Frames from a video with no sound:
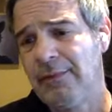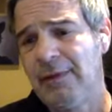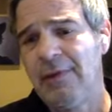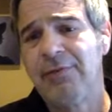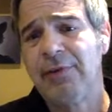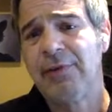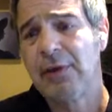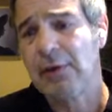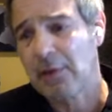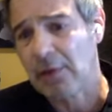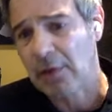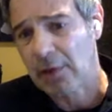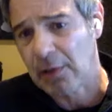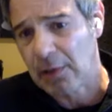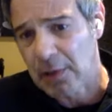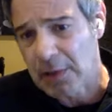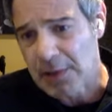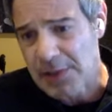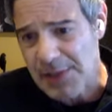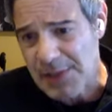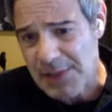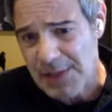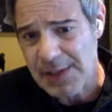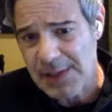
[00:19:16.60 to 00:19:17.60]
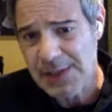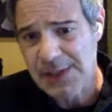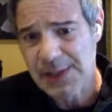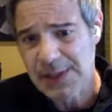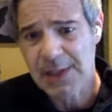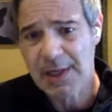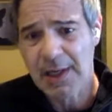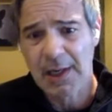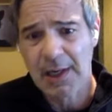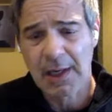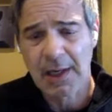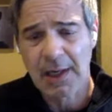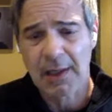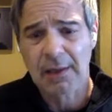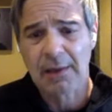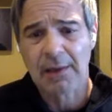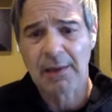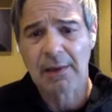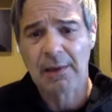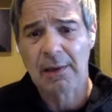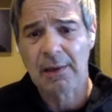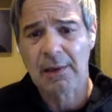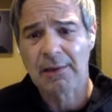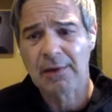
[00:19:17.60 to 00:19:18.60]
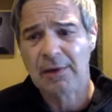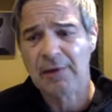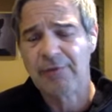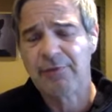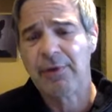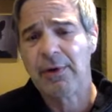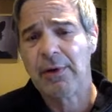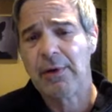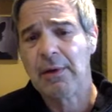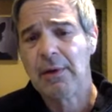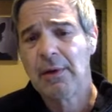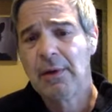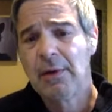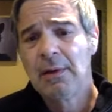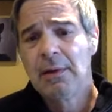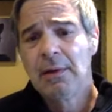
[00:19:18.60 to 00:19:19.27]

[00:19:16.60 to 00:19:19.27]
different currencies and uh, different